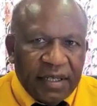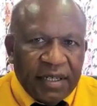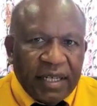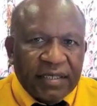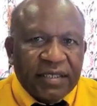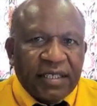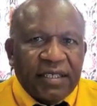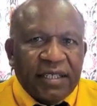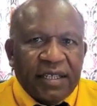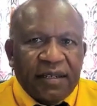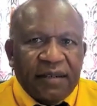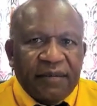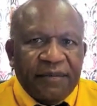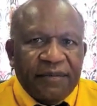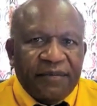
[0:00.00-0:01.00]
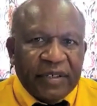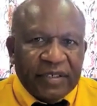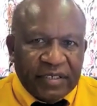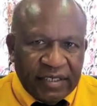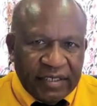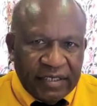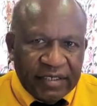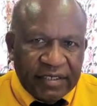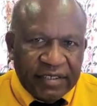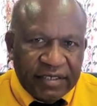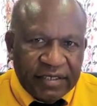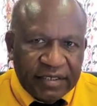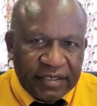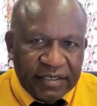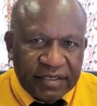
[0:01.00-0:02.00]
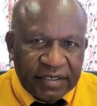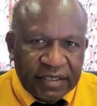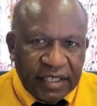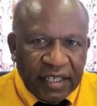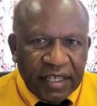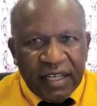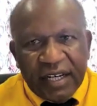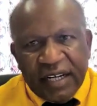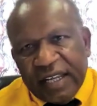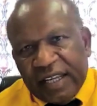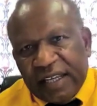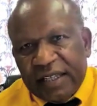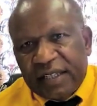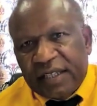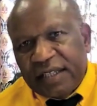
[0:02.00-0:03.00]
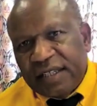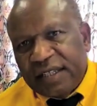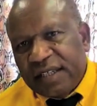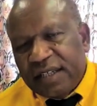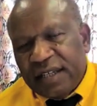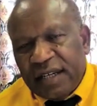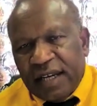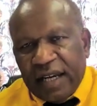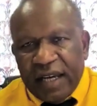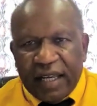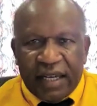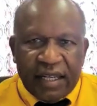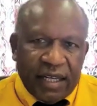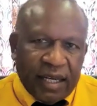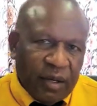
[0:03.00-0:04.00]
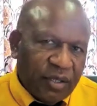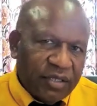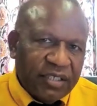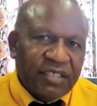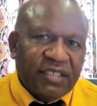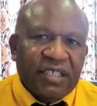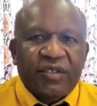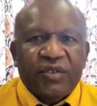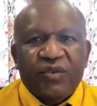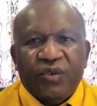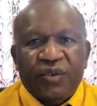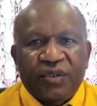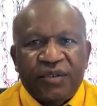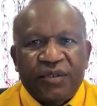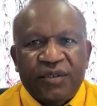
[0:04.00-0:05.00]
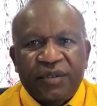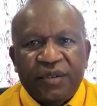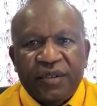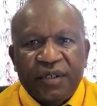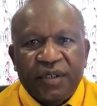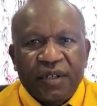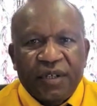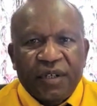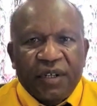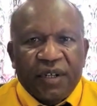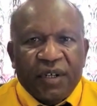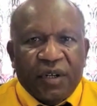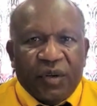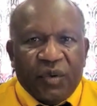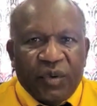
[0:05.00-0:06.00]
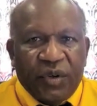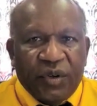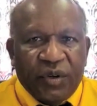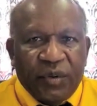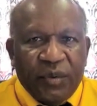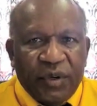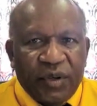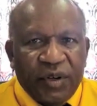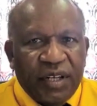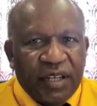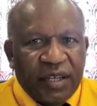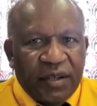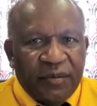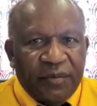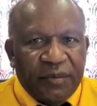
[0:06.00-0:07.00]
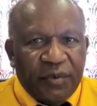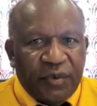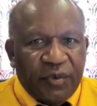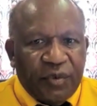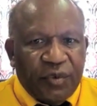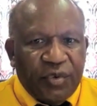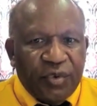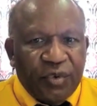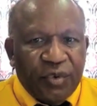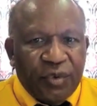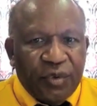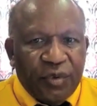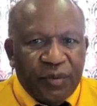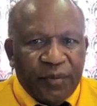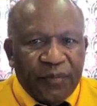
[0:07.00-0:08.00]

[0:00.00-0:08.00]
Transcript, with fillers: doesn't have facilities like are our sister schools. We, know we only have two